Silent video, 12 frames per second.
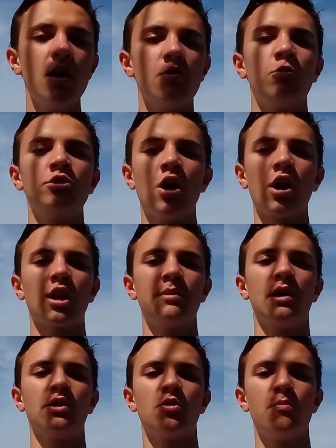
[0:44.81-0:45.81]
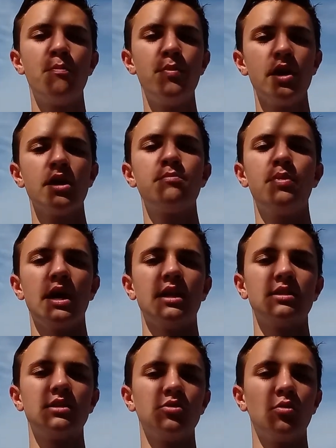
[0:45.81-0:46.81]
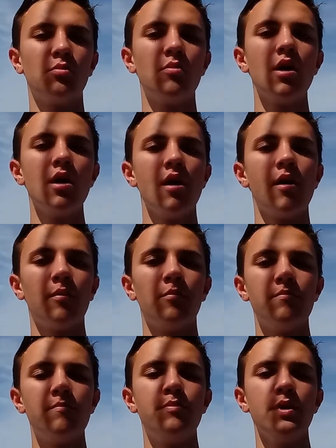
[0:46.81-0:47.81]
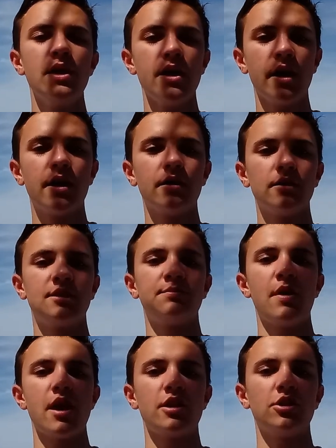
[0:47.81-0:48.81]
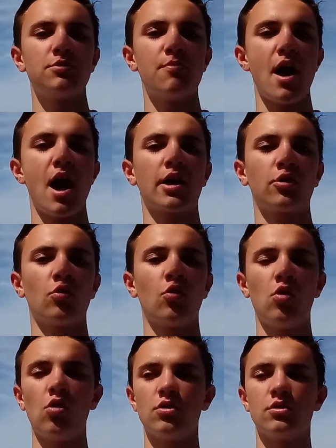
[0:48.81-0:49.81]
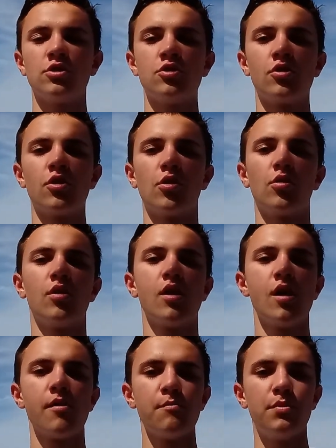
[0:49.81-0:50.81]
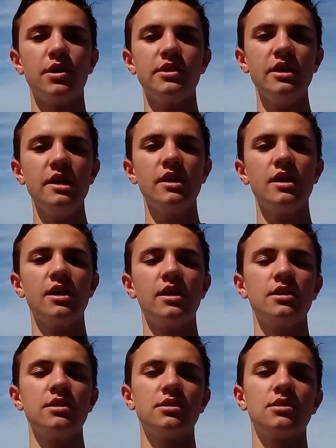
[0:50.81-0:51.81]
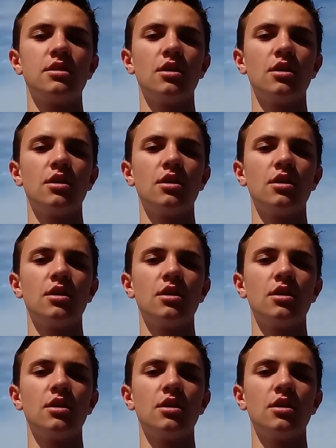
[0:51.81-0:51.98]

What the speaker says: We're talking about your big baits, your big Spanish mackerel, your bonitas,